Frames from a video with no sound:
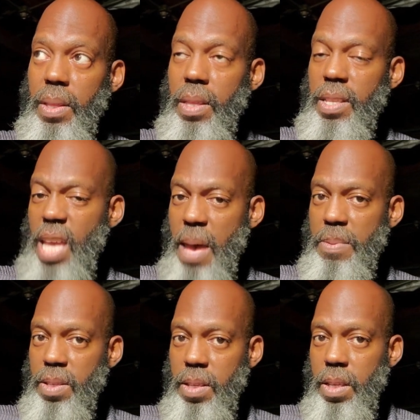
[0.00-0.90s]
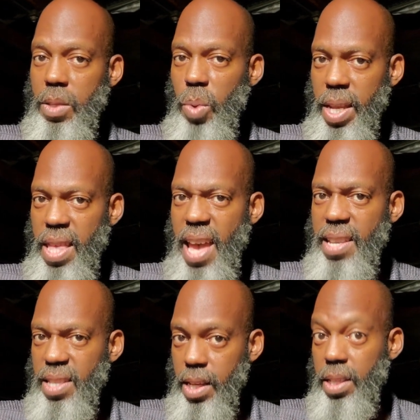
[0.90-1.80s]
this happens to these wicked
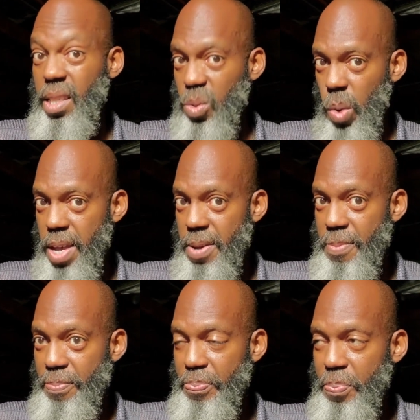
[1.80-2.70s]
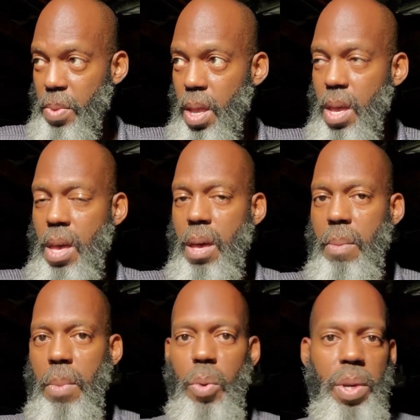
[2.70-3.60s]
ass niggas as well.
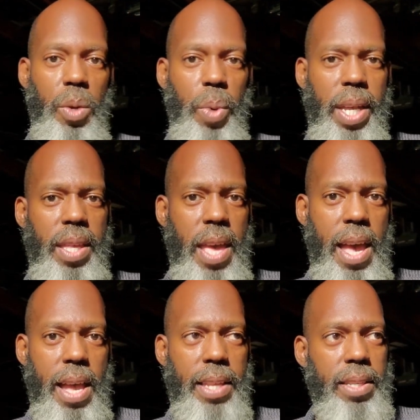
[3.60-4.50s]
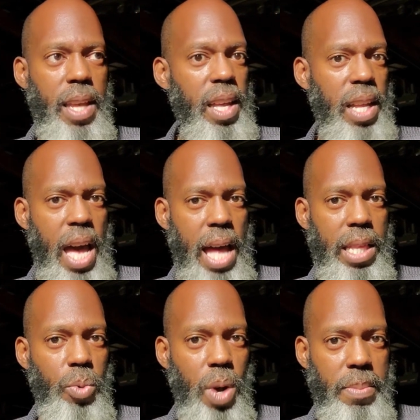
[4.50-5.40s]
But when a wicked ass,
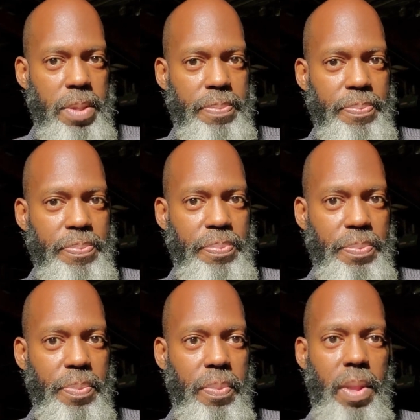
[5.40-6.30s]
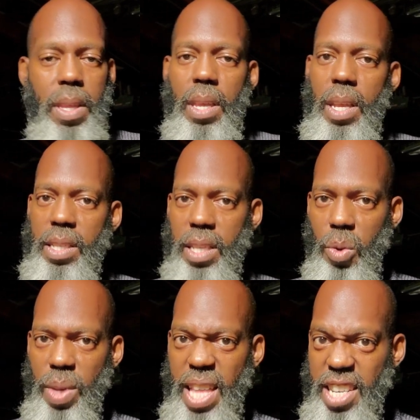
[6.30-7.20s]
ungodly woman is in
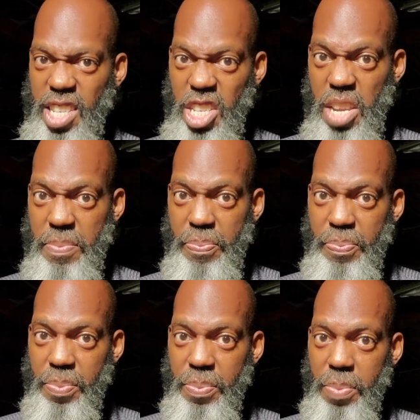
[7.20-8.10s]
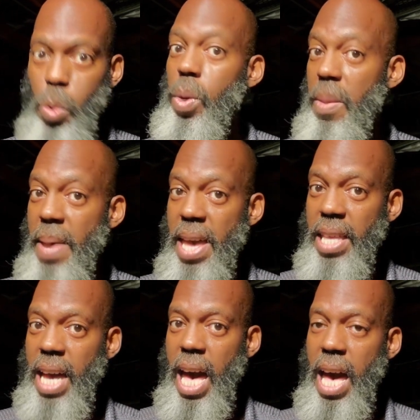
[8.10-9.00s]
a relationship with a
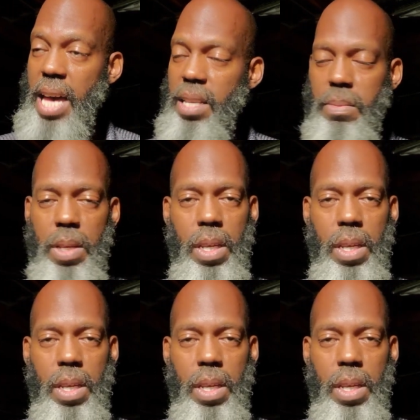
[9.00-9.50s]
man of God,